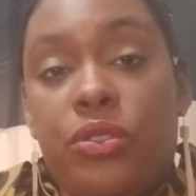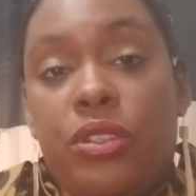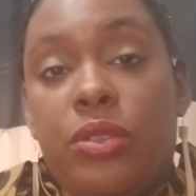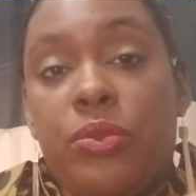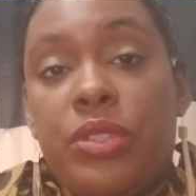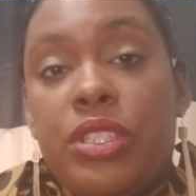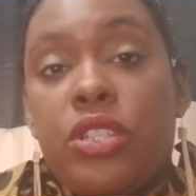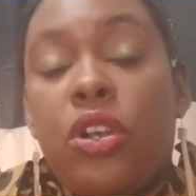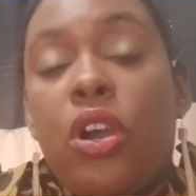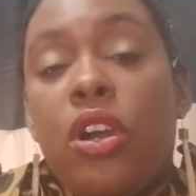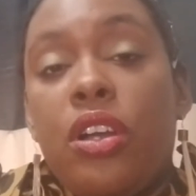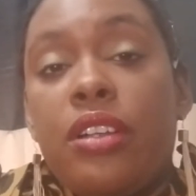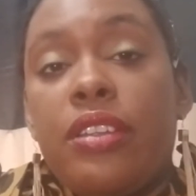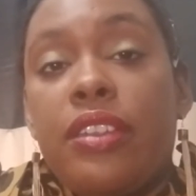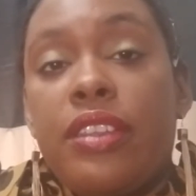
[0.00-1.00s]
It was
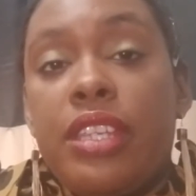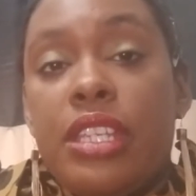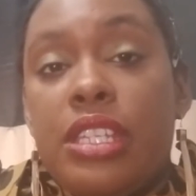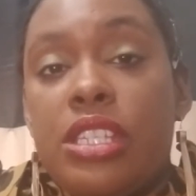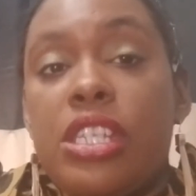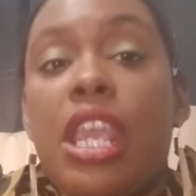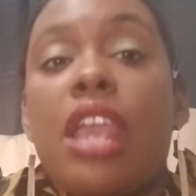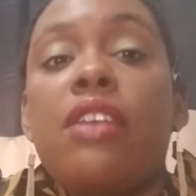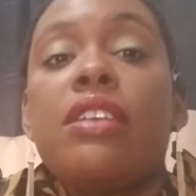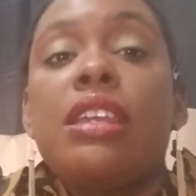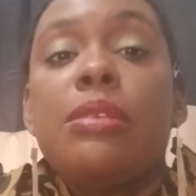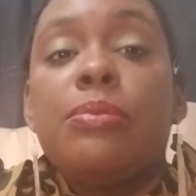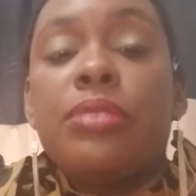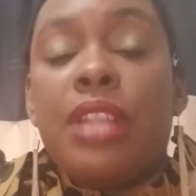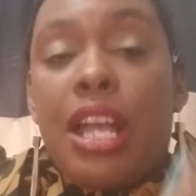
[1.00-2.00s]
called the Cherry
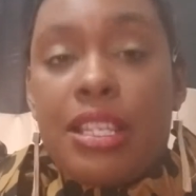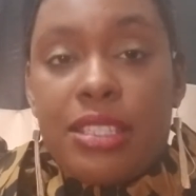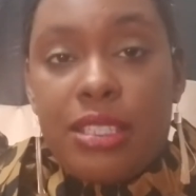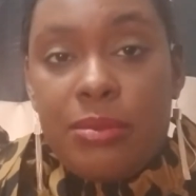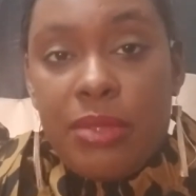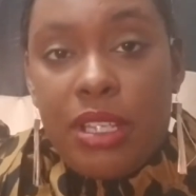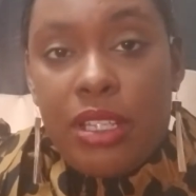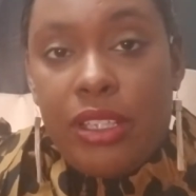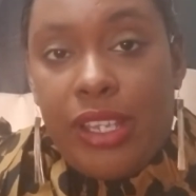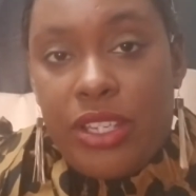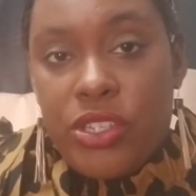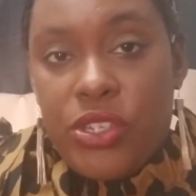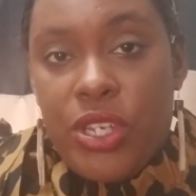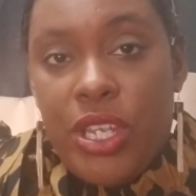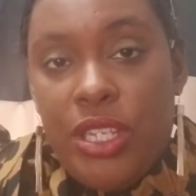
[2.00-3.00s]
Blossom
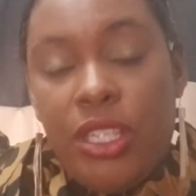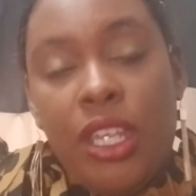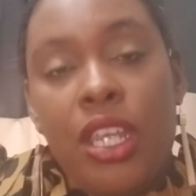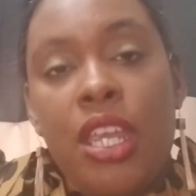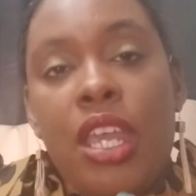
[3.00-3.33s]
Collection,